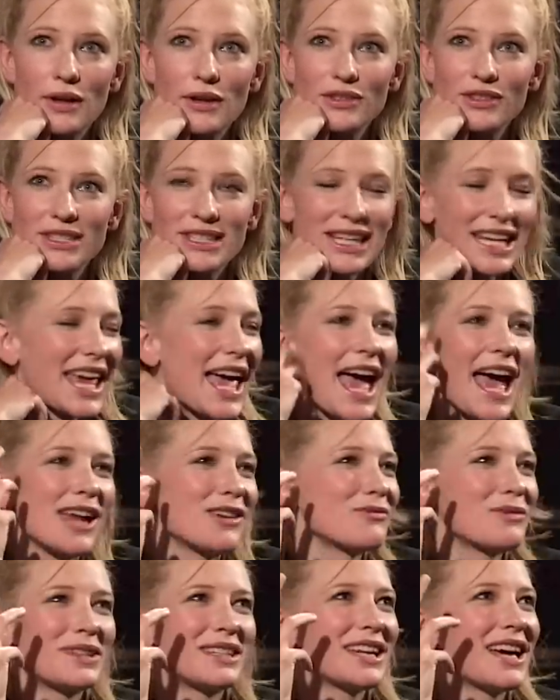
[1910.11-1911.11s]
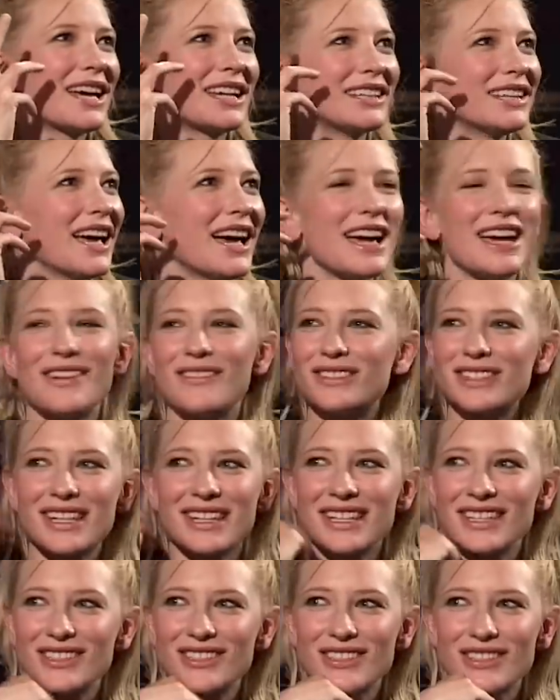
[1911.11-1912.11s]
She's a cat with nine lives. I
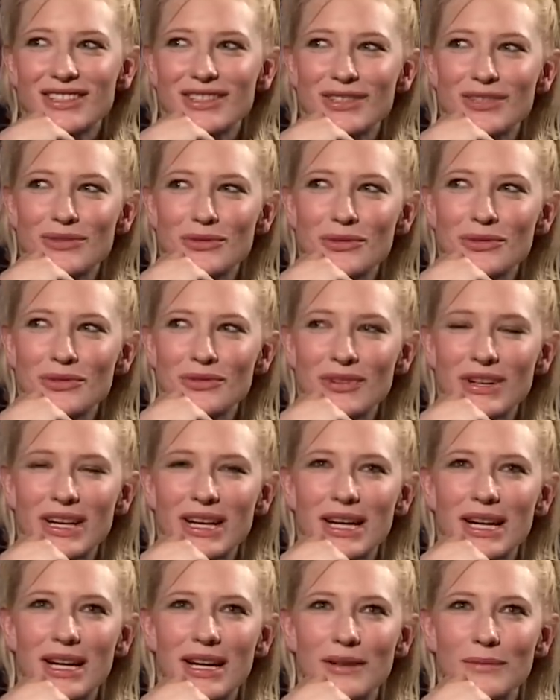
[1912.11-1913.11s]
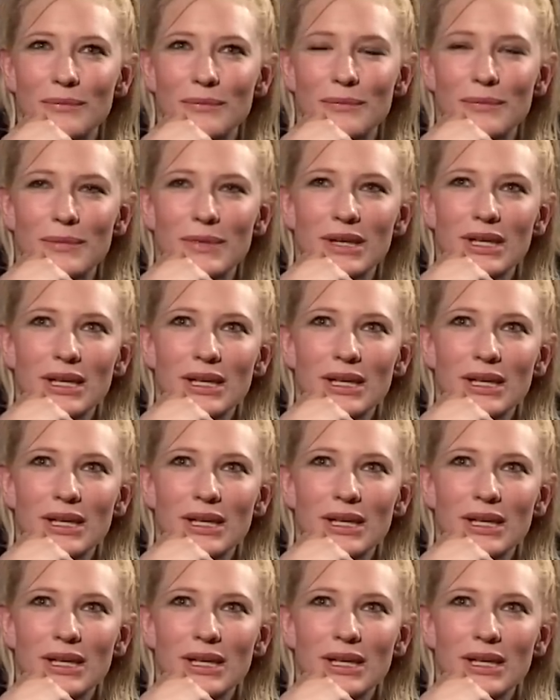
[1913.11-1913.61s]
think she's extraordinary. Um,